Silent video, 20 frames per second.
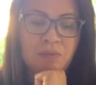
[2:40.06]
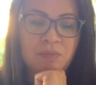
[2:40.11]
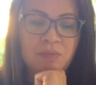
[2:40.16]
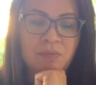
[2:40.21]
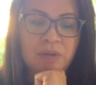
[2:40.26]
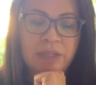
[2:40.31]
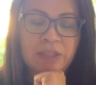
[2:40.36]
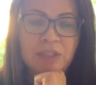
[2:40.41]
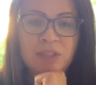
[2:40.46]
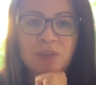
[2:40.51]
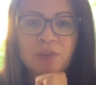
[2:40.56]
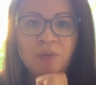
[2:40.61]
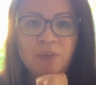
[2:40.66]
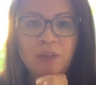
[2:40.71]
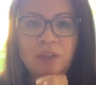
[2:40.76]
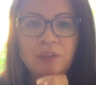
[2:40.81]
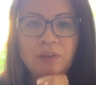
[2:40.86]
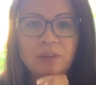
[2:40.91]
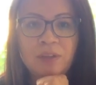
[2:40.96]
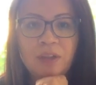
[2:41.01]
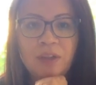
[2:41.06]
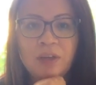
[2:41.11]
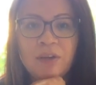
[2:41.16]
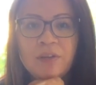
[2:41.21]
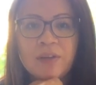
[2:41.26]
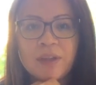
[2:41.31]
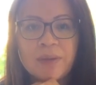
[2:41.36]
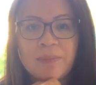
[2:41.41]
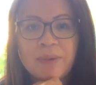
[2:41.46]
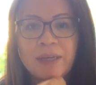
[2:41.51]
I just followed along
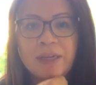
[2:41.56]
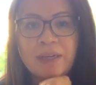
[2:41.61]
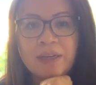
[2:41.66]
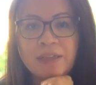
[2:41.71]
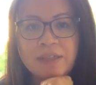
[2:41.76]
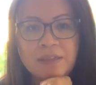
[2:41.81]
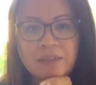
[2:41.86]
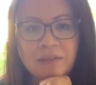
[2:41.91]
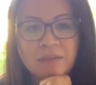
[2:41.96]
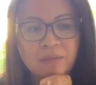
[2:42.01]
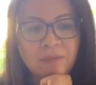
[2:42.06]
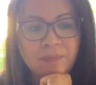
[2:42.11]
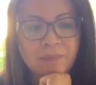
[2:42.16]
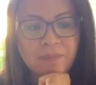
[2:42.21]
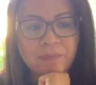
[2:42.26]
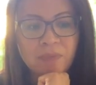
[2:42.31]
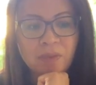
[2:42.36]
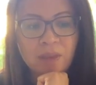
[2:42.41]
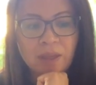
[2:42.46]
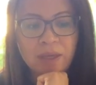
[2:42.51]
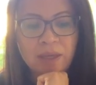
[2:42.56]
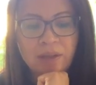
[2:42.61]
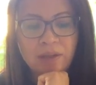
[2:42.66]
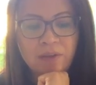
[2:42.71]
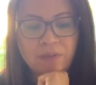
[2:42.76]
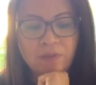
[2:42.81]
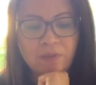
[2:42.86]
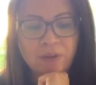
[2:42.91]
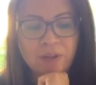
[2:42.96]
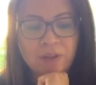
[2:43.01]
with my cousin and
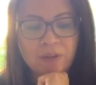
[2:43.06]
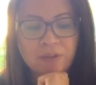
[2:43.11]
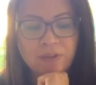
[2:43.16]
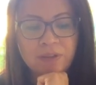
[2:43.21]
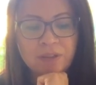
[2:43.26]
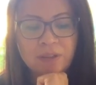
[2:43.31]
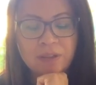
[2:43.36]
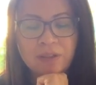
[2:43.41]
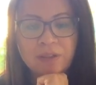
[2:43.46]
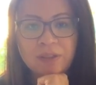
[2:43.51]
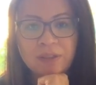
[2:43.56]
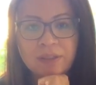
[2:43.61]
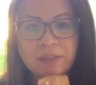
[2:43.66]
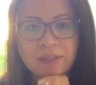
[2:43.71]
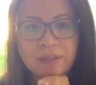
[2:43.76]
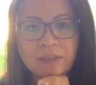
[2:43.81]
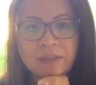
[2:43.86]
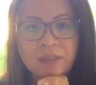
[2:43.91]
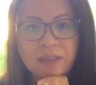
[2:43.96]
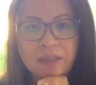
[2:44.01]
followed her, and